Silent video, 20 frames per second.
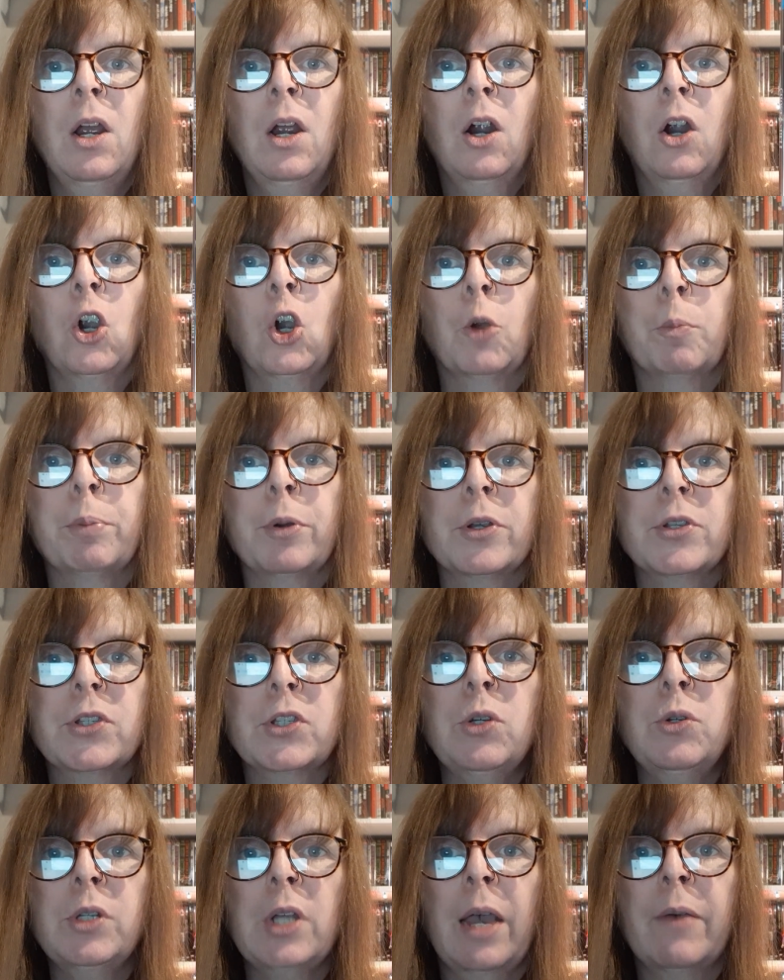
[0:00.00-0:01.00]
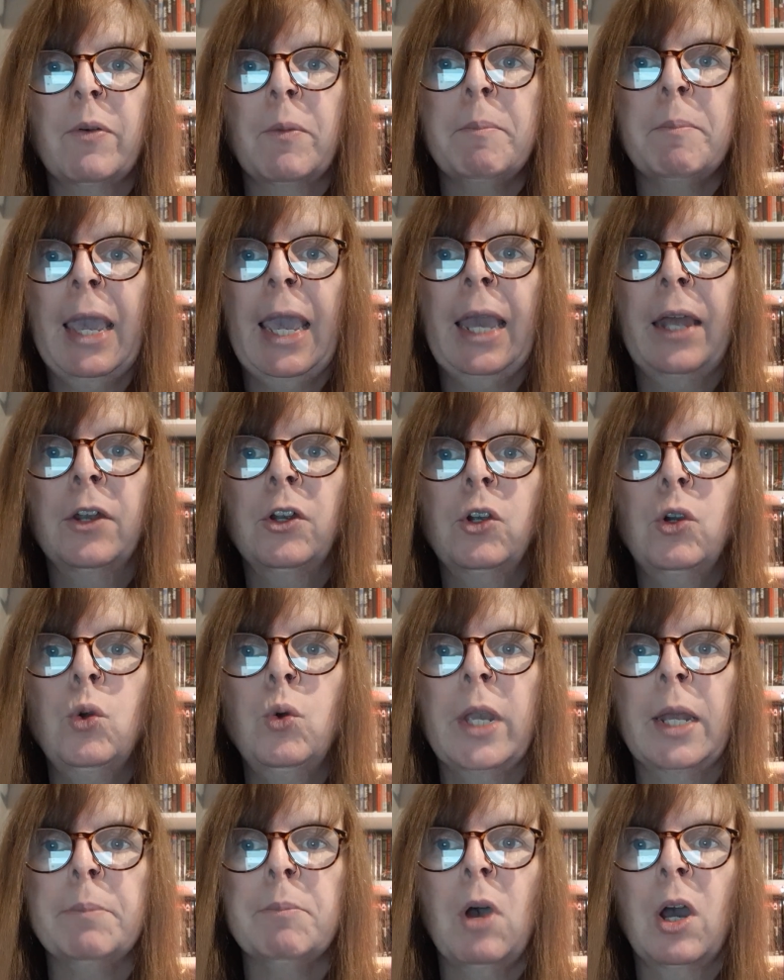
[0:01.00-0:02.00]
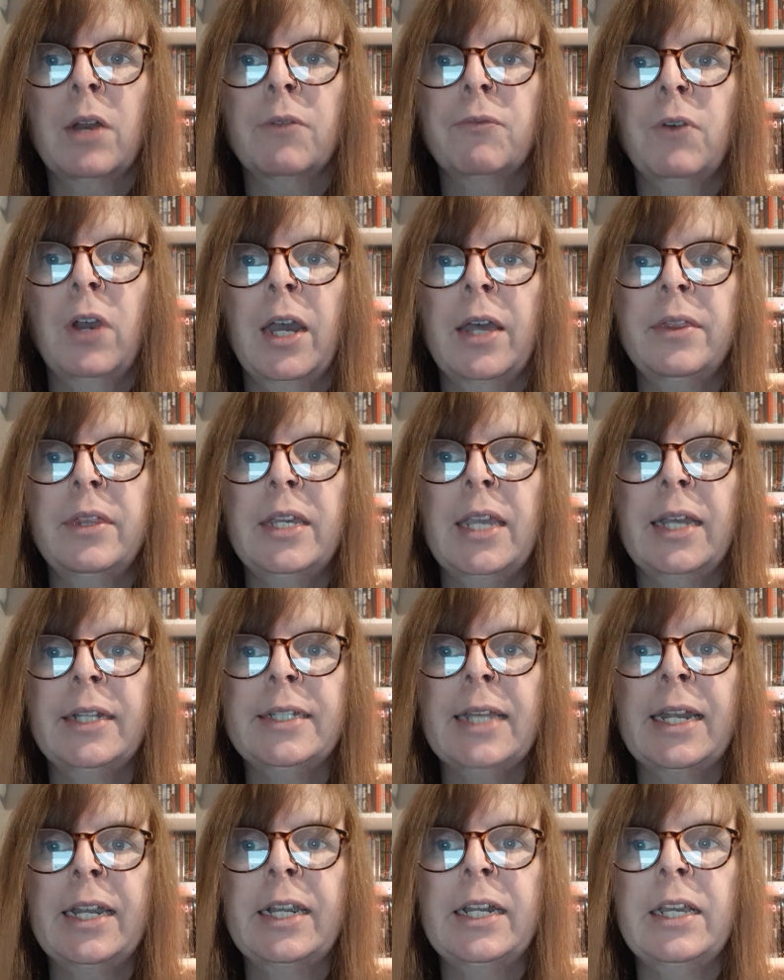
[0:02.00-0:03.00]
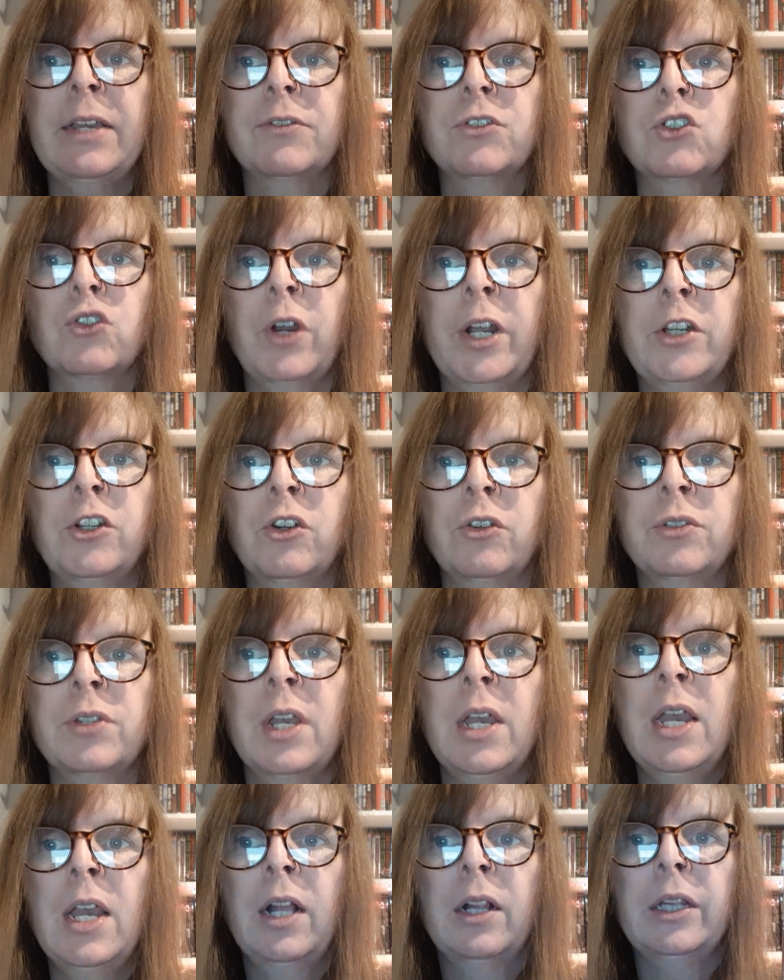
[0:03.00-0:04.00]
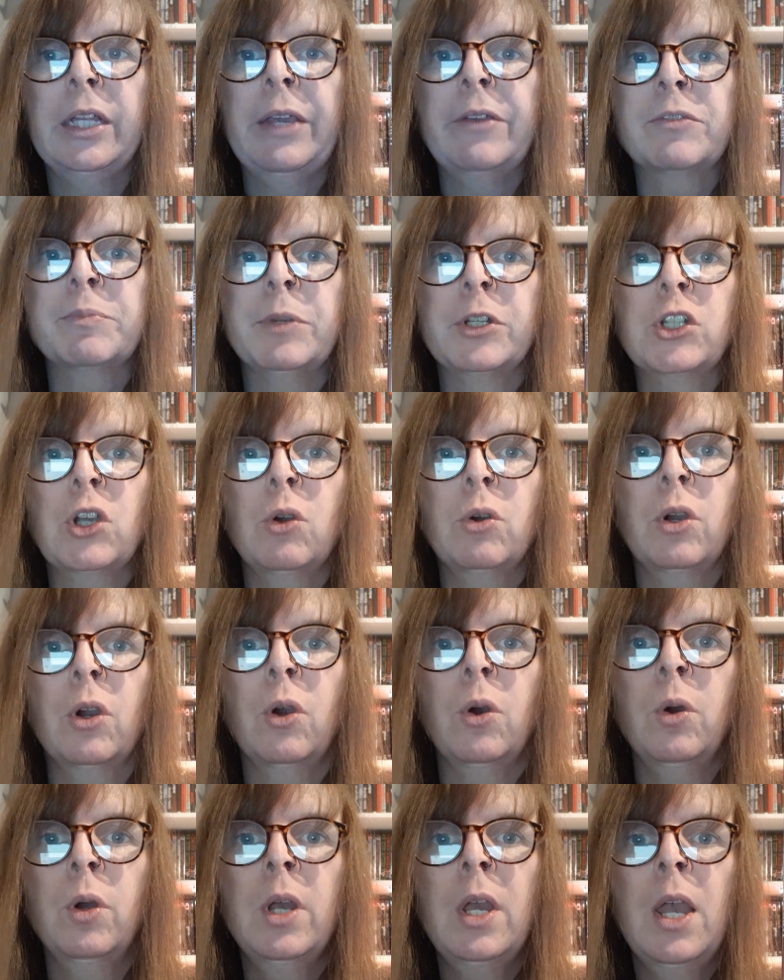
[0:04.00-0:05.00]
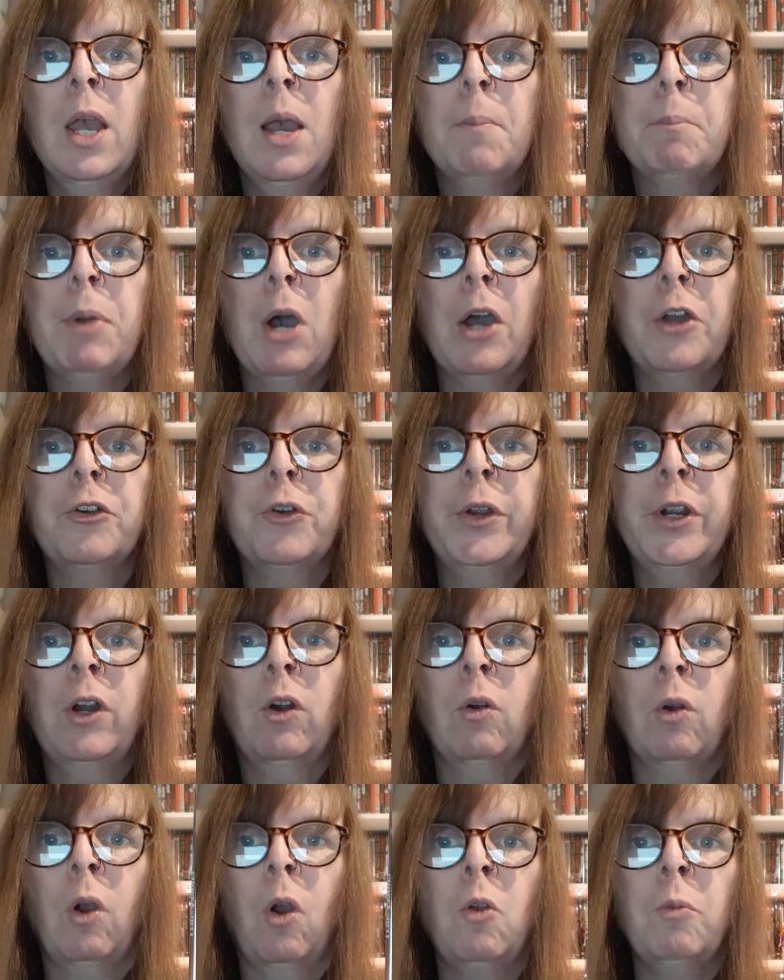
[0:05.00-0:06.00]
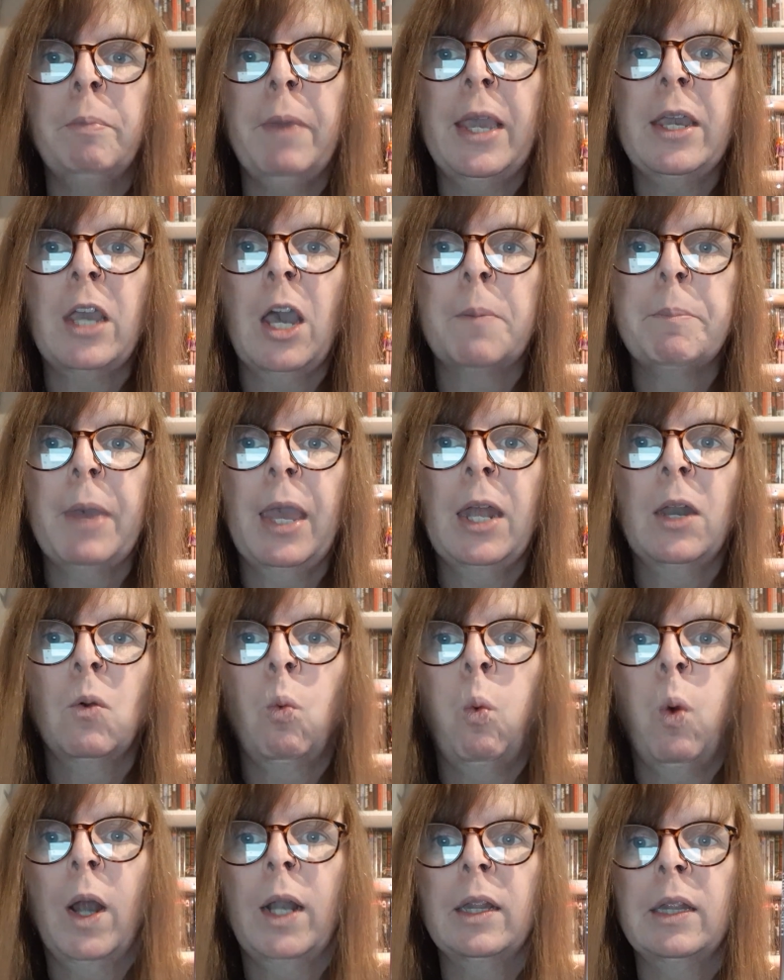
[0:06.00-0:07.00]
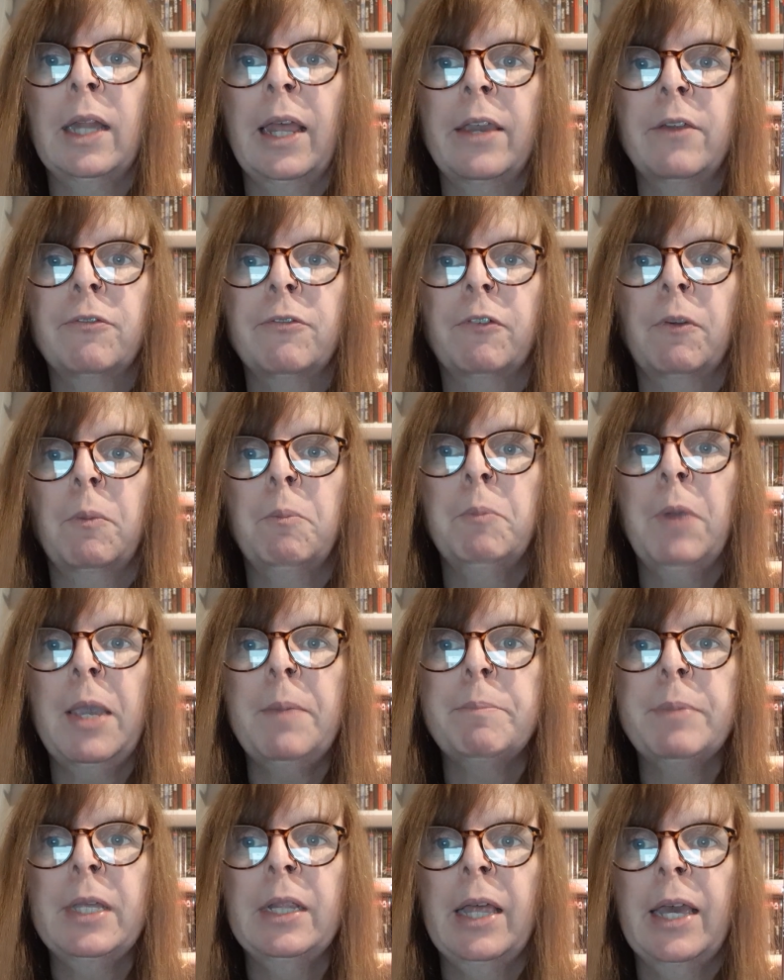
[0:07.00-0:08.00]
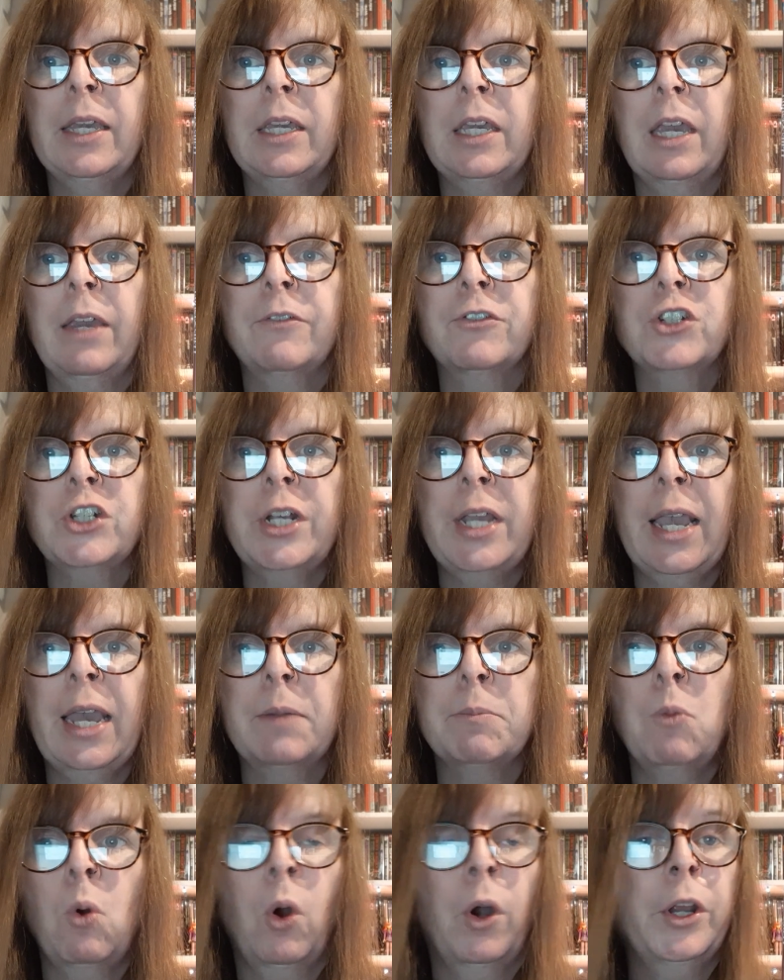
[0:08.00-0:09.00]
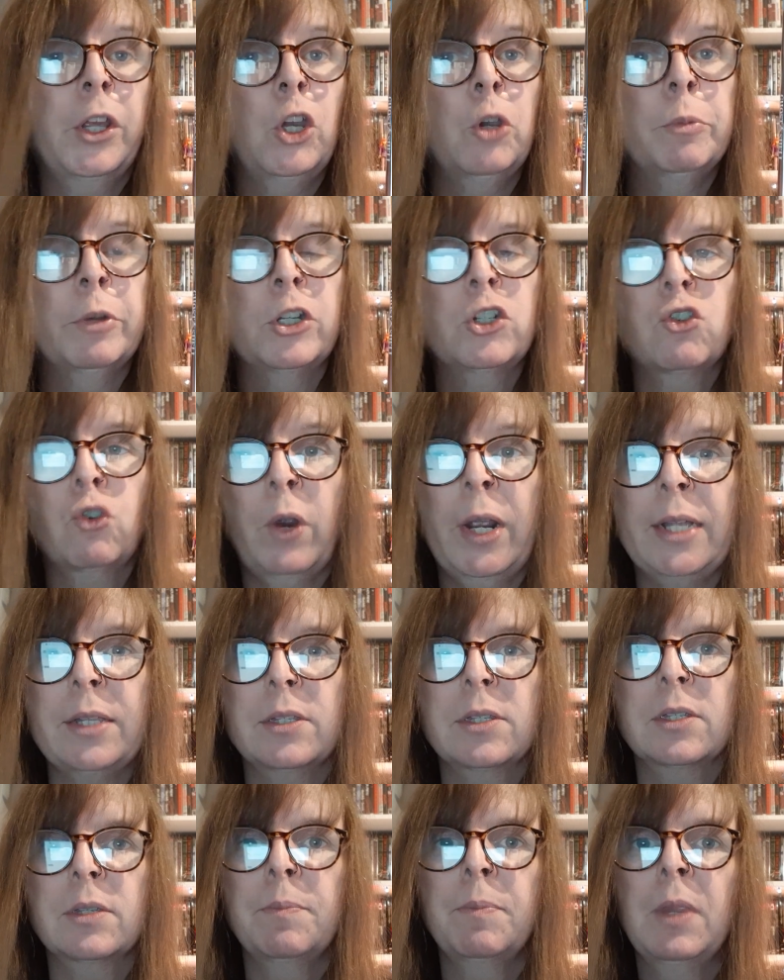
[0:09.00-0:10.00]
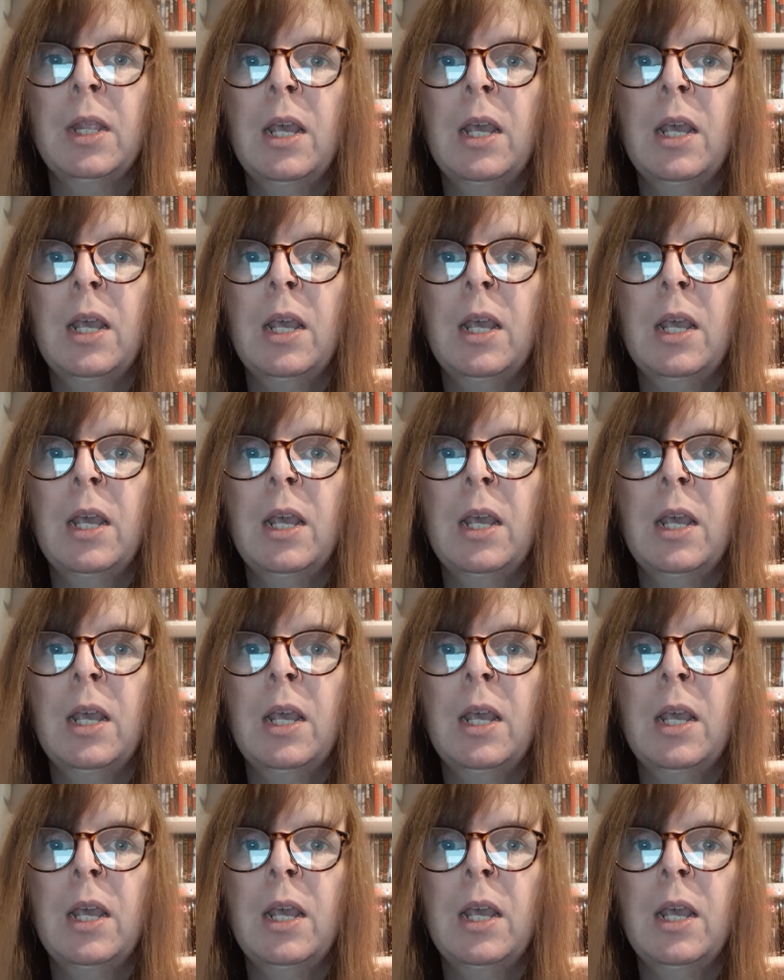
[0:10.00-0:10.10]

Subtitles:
Her pursuit of a man who can modify the identity of strangers leaves Motoko pondering her own makeup and what life might be like if she had more human traits.